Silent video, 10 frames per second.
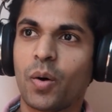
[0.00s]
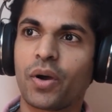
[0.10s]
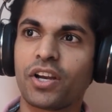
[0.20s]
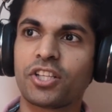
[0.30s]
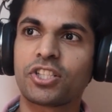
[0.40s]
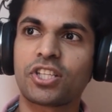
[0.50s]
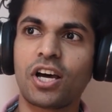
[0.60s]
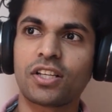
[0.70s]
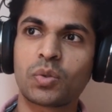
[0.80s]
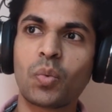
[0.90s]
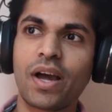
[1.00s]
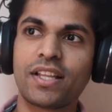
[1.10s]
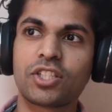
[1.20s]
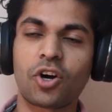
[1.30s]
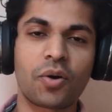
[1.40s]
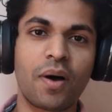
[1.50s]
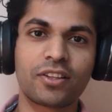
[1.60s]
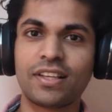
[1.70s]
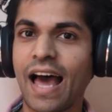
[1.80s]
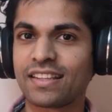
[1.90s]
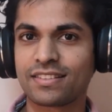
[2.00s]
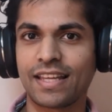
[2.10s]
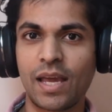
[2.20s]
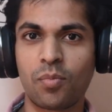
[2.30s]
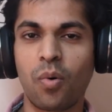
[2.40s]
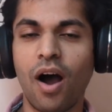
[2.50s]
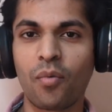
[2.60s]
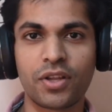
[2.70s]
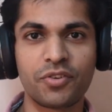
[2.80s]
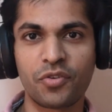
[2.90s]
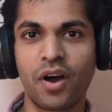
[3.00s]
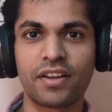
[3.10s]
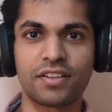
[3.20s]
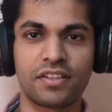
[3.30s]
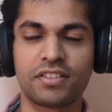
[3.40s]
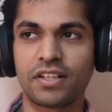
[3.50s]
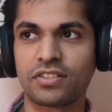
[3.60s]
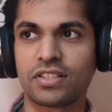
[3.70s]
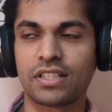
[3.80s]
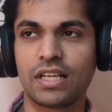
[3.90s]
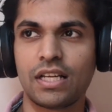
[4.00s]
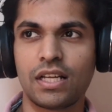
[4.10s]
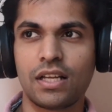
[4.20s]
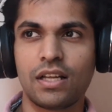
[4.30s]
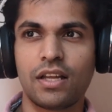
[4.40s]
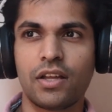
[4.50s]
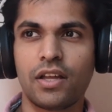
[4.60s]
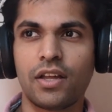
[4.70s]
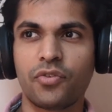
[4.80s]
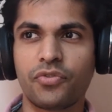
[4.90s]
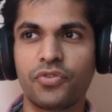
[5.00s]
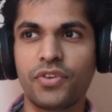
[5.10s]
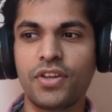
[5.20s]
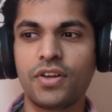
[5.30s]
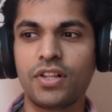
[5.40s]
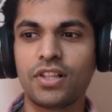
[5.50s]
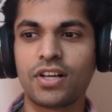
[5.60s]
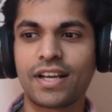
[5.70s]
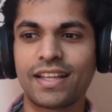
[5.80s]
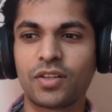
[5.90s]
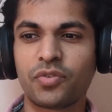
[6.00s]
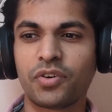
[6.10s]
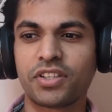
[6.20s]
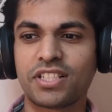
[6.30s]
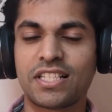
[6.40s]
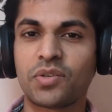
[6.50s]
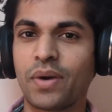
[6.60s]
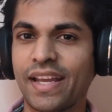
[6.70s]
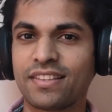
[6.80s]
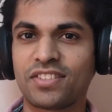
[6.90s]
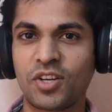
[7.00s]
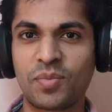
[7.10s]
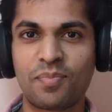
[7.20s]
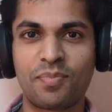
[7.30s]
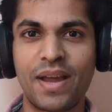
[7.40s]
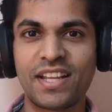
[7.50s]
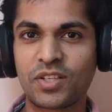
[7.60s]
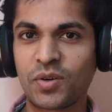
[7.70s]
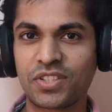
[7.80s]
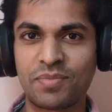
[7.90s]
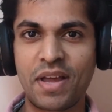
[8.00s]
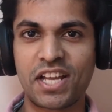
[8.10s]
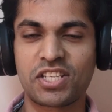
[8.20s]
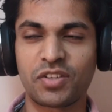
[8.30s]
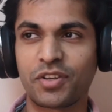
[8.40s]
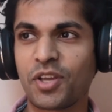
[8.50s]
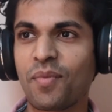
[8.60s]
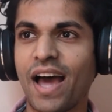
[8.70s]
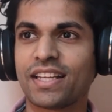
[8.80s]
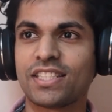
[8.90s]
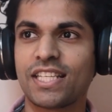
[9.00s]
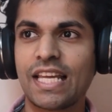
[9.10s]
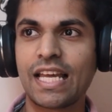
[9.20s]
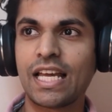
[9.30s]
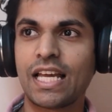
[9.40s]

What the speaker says: We're gonna start with talking about the landscape. Where do we find ourselves? If you look at the fertility rates, don't paint a rosy picture for humanity.